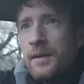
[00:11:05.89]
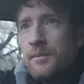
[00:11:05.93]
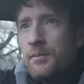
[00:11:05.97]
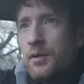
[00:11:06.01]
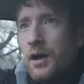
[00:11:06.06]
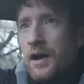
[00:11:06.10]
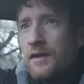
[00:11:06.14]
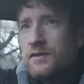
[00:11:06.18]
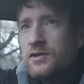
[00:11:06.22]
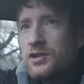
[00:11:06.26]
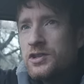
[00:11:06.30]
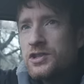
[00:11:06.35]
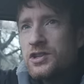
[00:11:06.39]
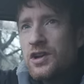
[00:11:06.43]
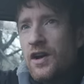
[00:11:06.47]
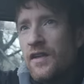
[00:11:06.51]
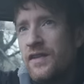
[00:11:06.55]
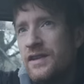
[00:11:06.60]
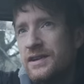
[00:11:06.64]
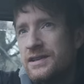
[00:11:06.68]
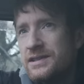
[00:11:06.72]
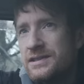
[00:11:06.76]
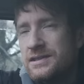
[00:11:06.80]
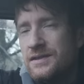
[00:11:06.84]
but I've just got
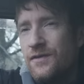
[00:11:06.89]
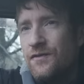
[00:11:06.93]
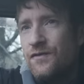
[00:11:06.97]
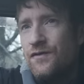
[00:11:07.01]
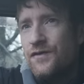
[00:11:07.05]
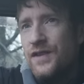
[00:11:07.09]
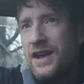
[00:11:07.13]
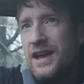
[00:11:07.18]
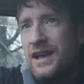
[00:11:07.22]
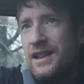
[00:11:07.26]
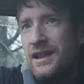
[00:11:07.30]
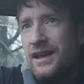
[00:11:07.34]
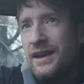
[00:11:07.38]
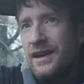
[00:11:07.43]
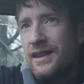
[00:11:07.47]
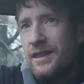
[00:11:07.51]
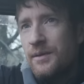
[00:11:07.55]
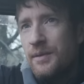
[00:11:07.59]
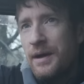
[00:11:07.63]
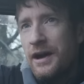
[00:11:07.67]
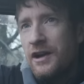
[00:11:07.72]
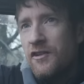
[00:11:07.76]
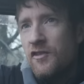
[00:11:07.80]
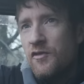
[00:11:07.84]
this feeling in
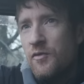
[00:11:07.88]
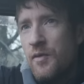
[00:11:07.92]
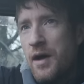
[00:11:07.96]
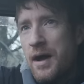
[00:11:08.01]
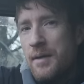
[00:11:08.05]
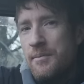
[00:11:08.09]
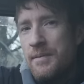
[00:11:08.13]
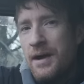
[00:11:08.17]
the back of my